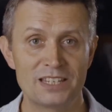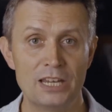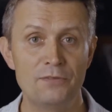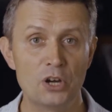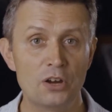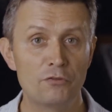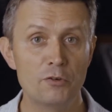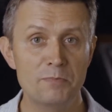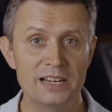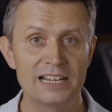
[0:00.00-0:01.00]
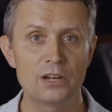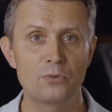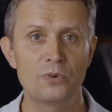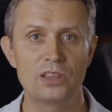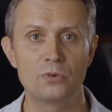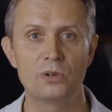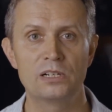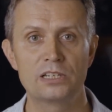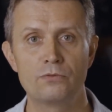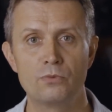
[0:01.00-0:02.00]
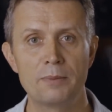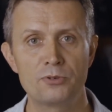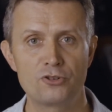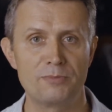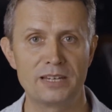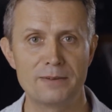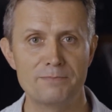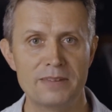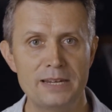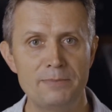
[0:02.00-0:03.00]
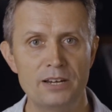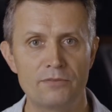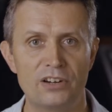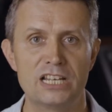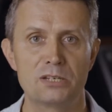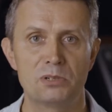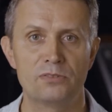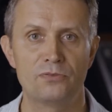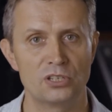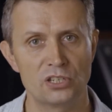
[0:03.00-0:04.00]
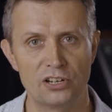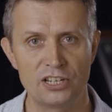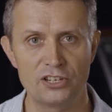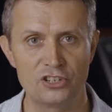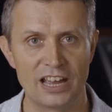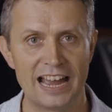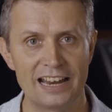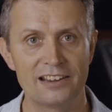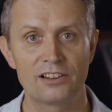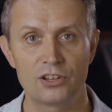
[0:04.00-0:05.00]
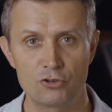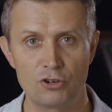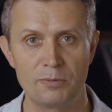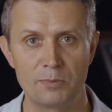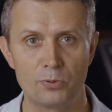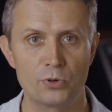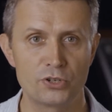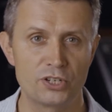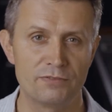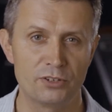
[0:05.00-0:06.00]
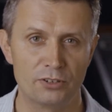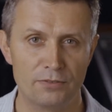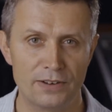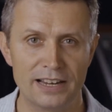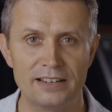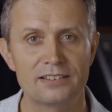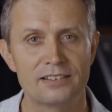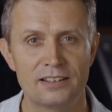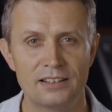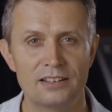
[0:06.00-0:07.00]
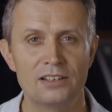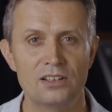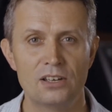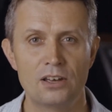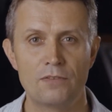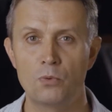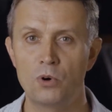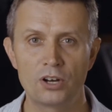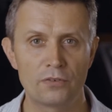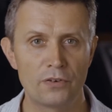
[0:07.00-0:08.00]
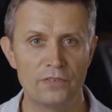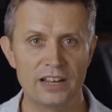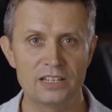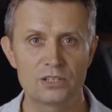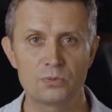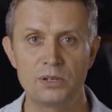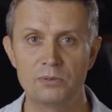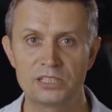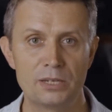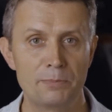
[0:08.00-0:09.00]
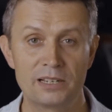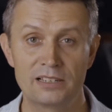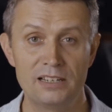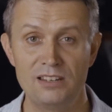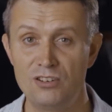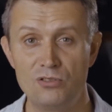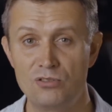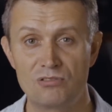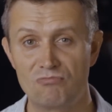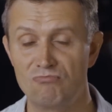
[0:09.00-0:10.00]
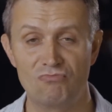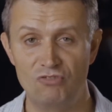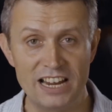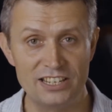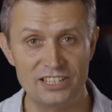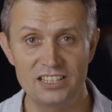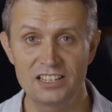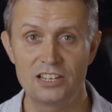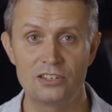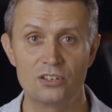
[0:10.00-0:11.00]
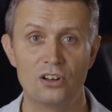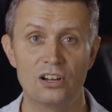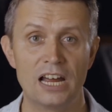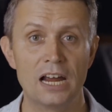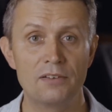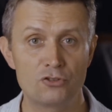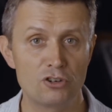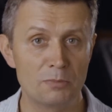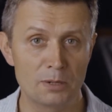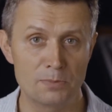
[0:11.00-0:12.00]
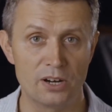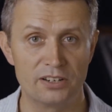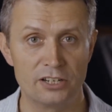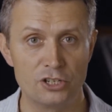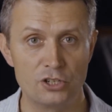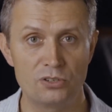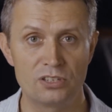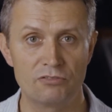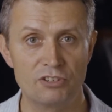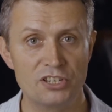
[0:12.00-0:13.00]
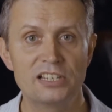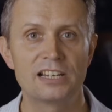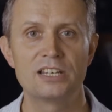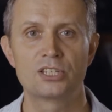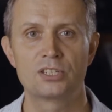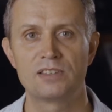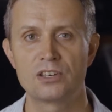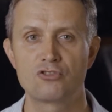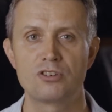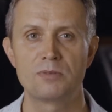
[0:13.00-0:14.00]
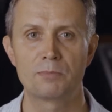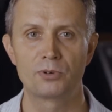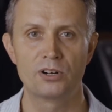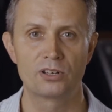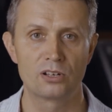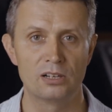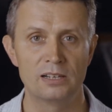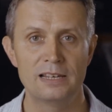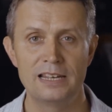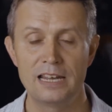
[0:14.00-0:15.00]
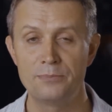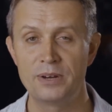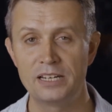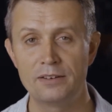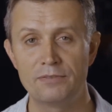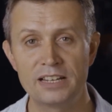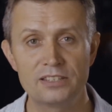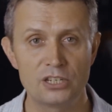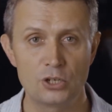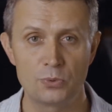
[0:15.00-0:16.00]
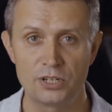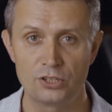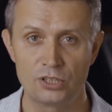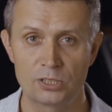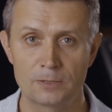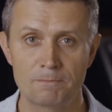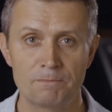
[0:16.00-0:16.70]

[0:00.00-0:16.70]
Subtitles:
If you're unfamiliar with the world of web streaming, it may be advisable for Sardis to handle the streaming portion of your event. For one-off events, we will typically use Resy as our live streaming partner due to the resilience of their streaming protocol in many event situations.